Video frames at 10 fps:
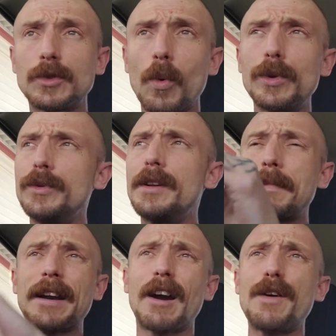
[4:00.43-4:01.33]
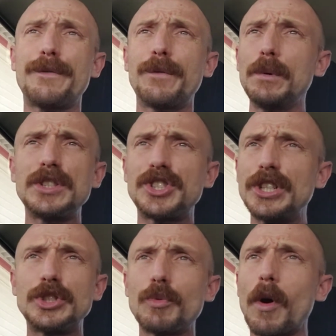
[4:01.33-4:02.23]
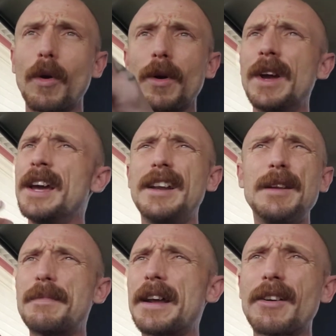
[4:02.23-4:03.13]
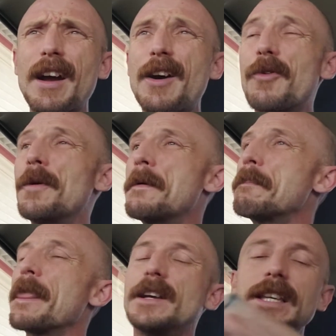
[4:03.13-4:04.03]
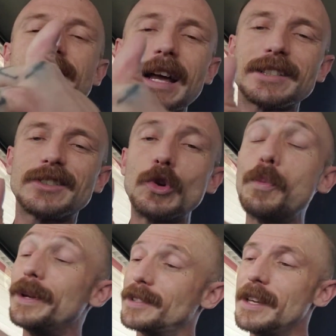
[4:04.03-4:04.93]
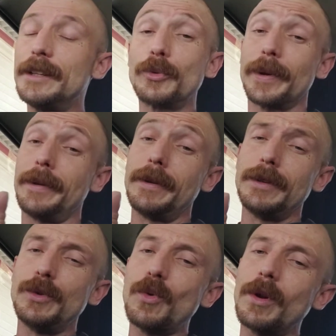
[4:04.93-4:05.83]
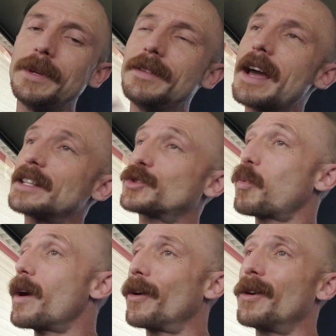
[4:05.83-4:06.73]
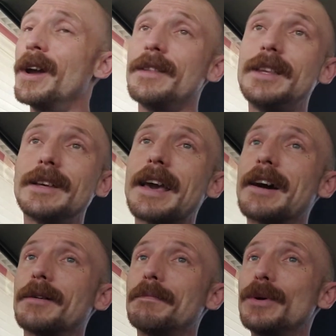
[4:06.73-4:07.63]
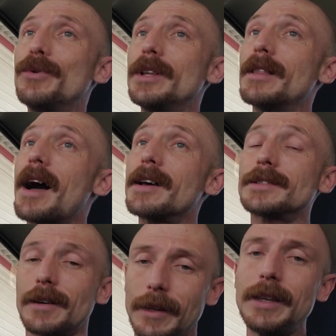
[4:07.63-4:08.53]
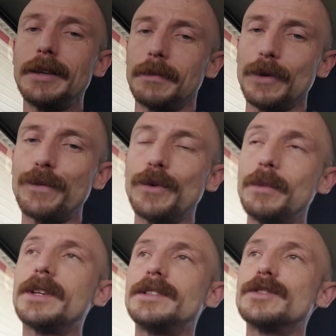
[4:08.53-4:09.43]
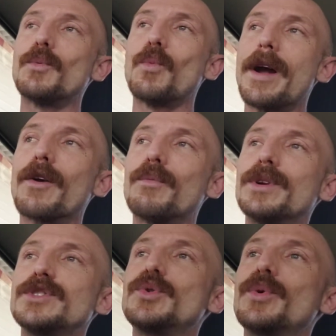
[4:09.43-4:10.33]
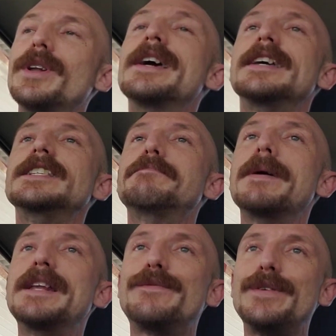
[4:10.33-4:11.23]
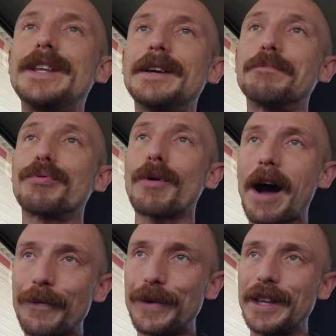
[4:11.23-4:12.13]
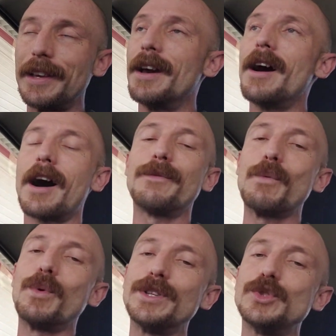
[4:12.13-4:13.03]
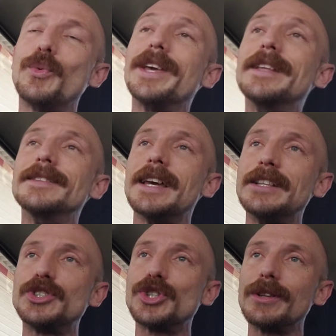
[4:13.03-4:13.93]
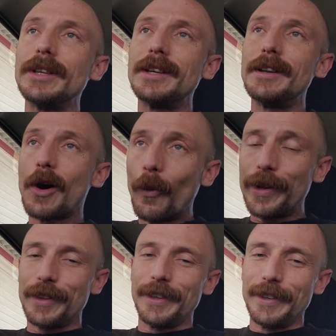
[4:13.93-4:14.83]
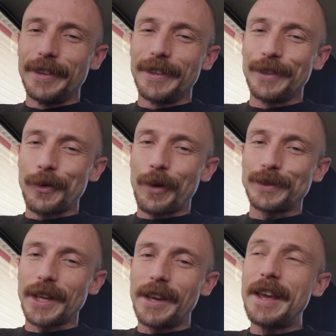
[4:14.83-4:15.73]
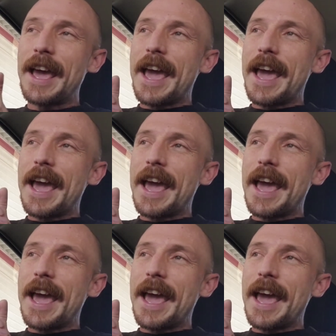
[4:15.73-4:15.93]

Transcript: toward you. It doesn't matter how full of shit you are. It doesn't matter how he's not stupid. He's ignorant. You know what I mean? That's where the accountability lies on him. You feel me? Because he's aware of what he's doing. He's benefiting and profiting off of what he's doing intentionally and knowingly. You know what I'm saying?